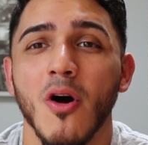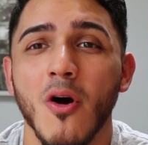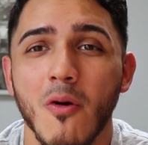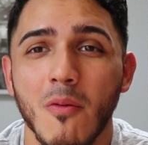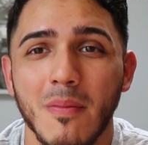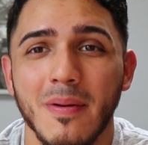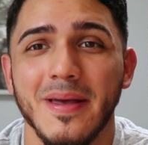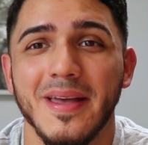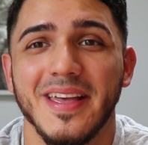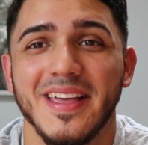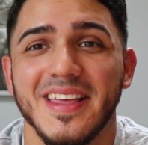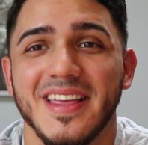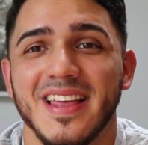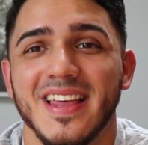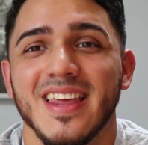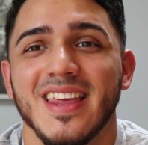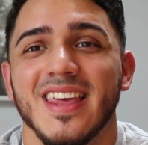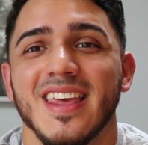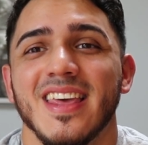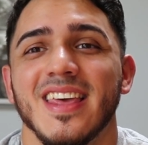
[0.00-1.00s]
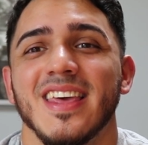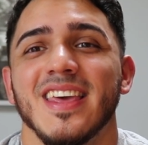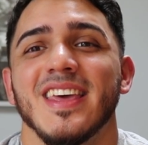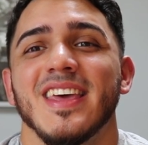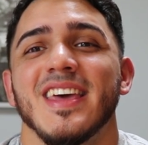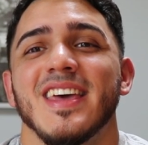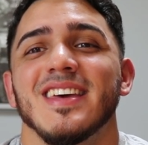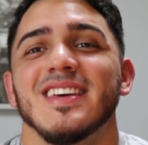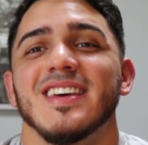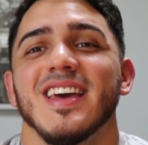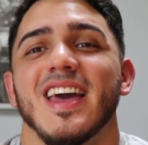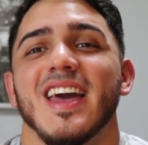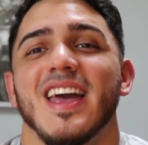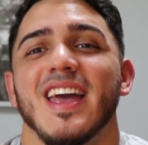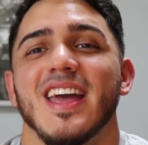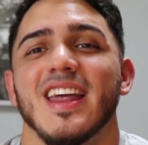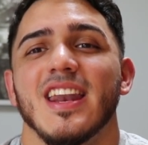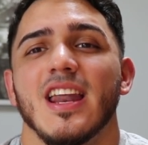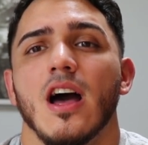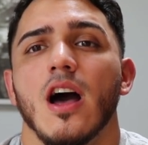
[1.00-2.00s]
moment.
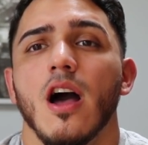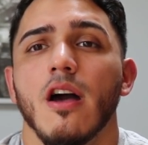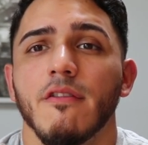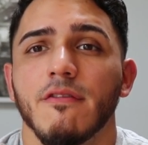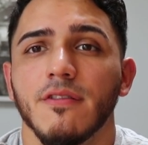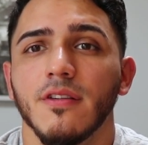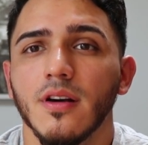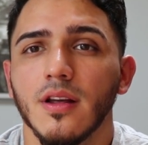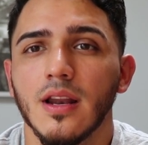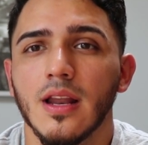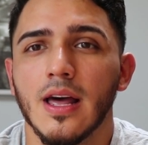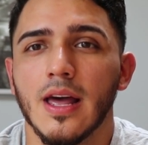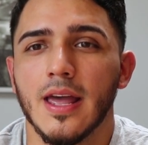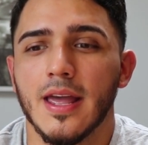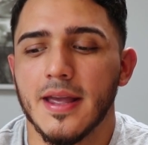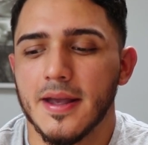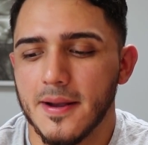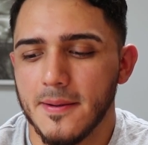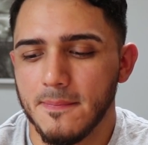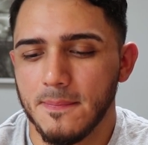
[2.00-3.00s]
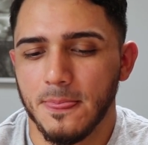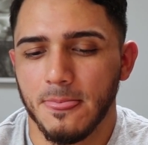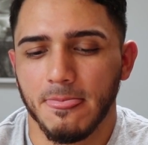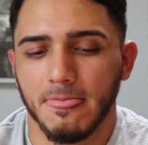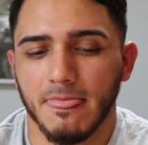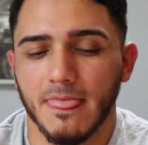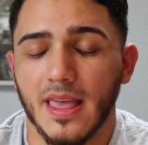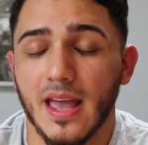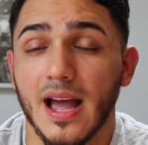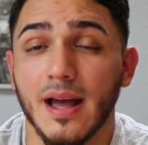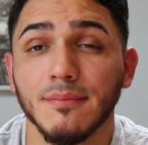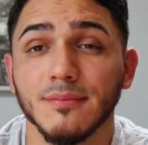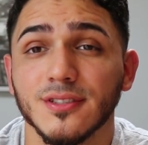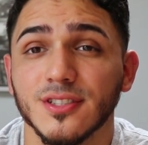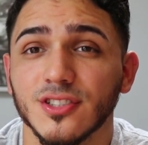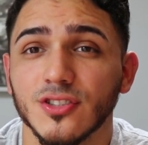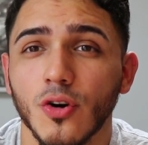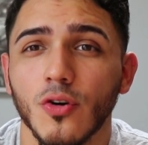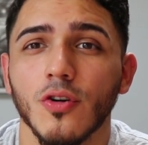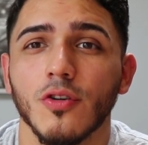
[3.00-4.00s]
And I felt like I'm
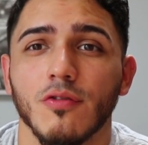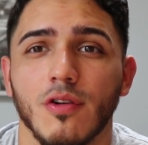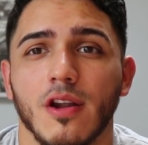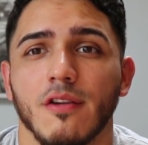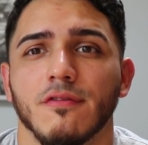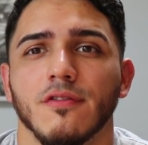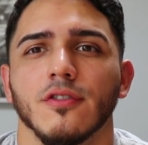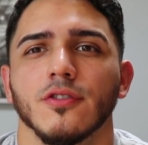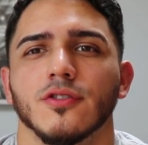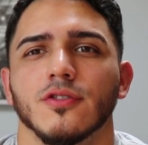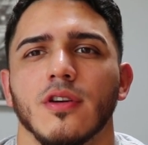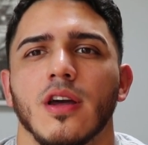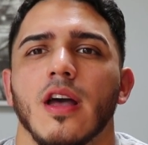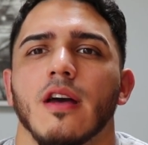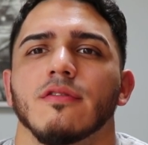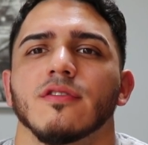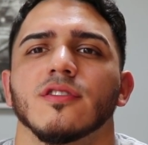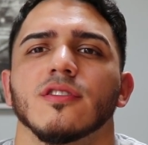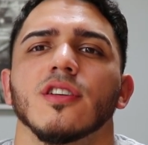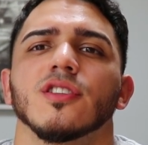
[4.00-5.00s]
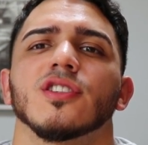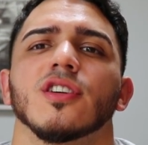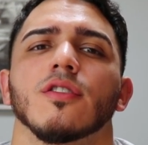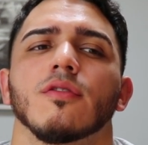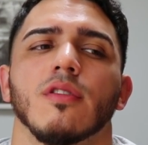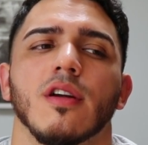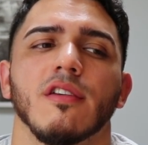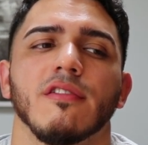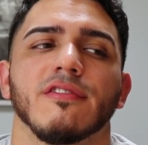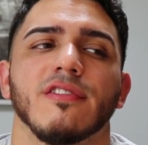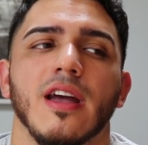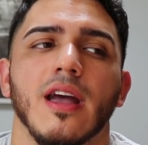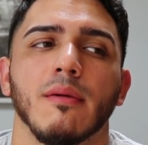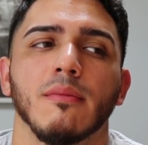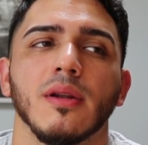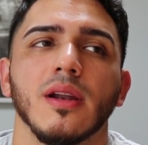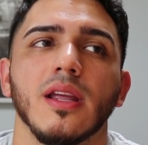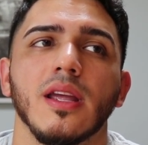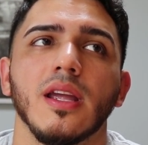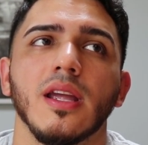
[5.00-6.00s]
so grateful to have such a great
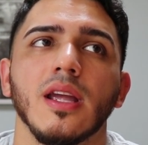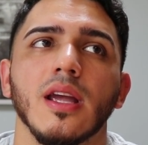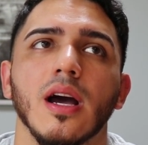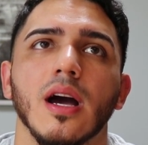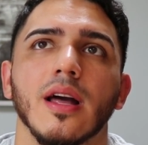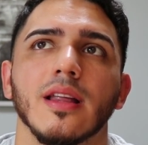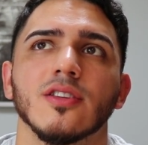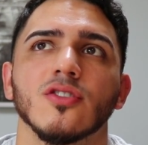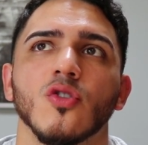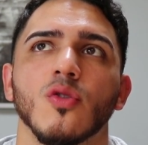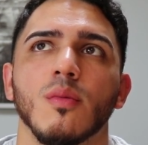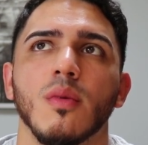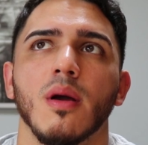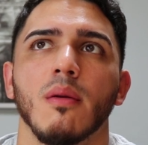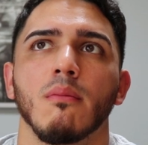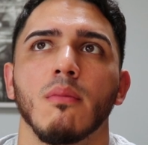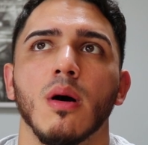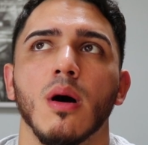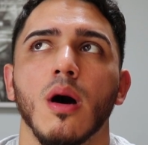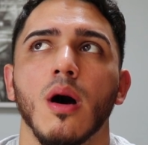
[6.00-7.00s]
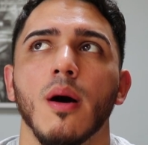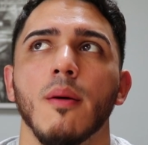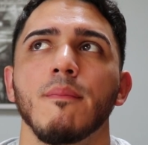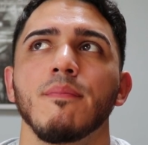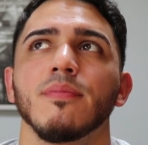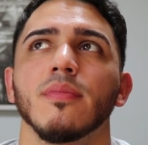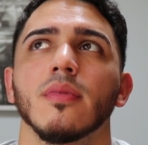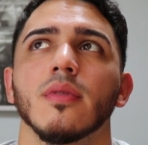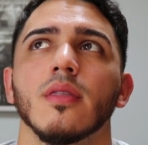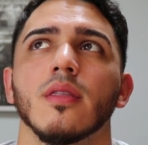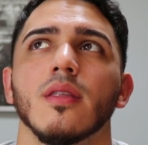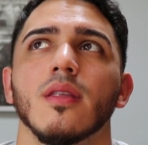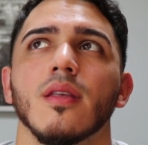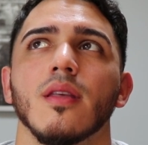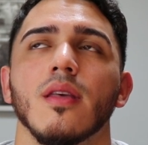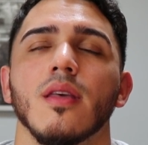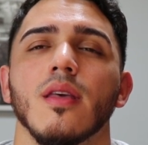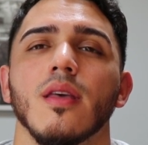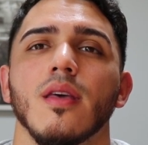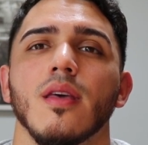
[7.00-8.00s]
family. I told my mom,
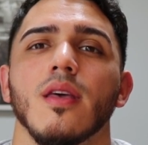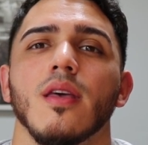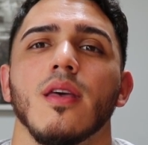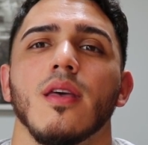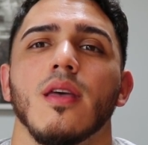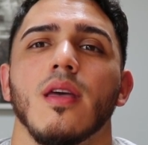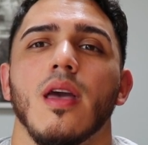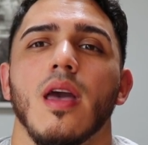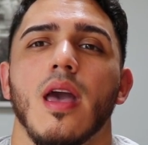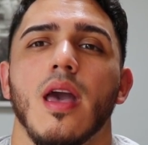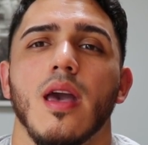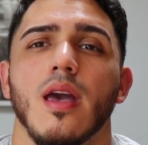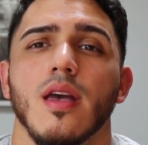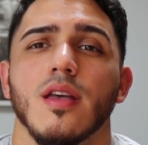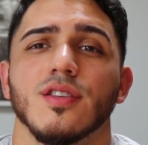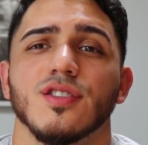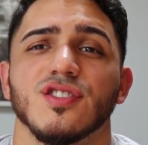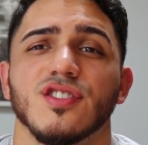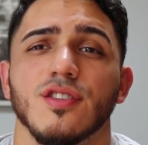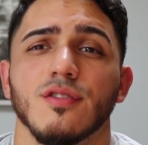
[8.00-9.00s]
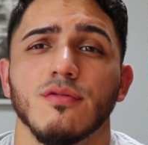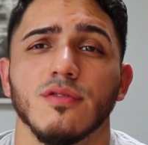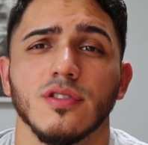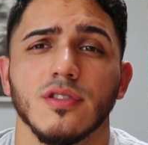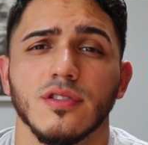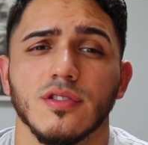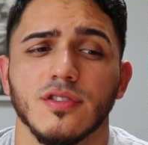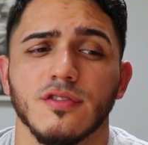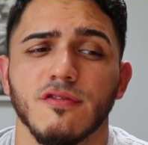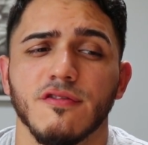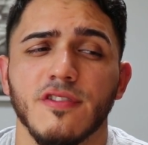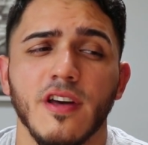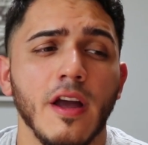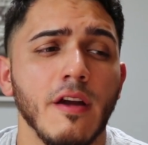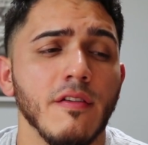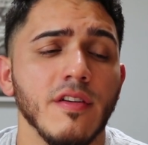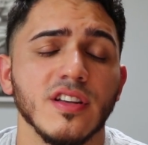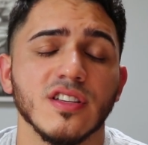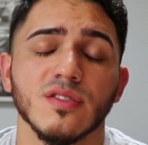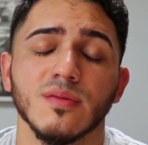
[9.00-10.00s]
and she was
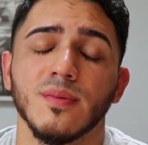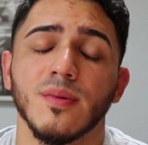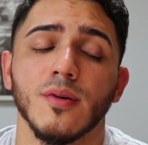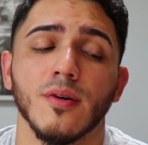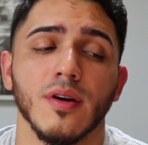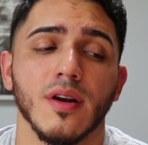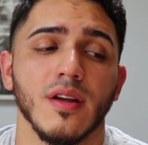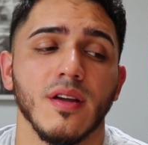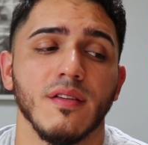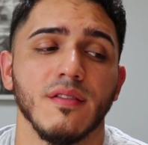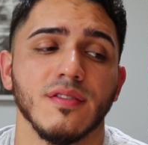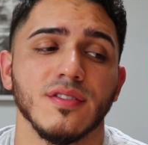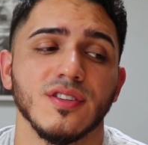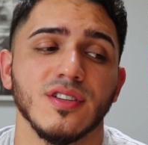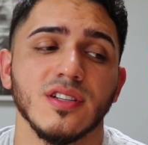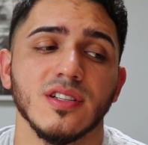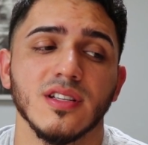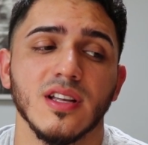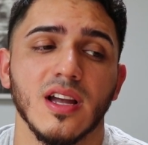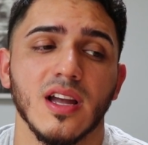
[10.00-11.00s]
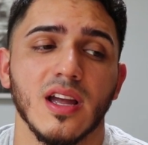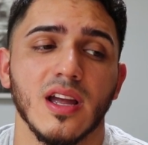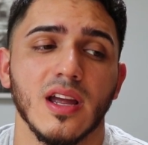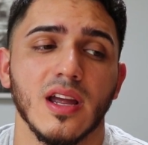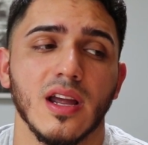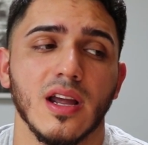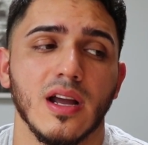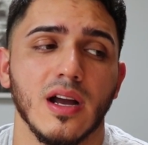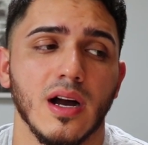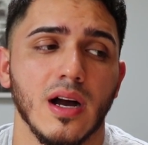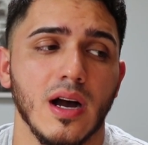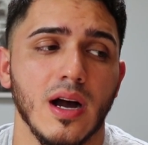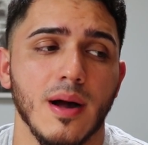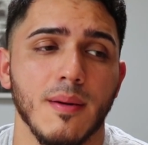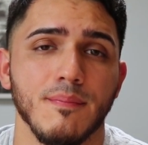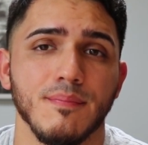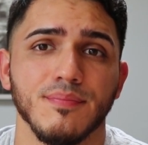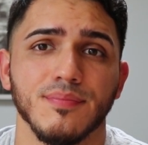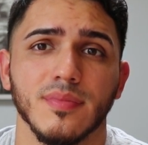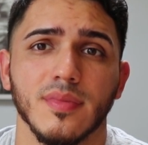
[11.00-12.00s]
very supportive. She's like,
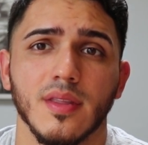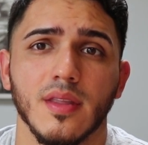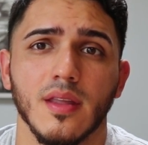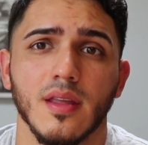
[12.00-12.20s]
um,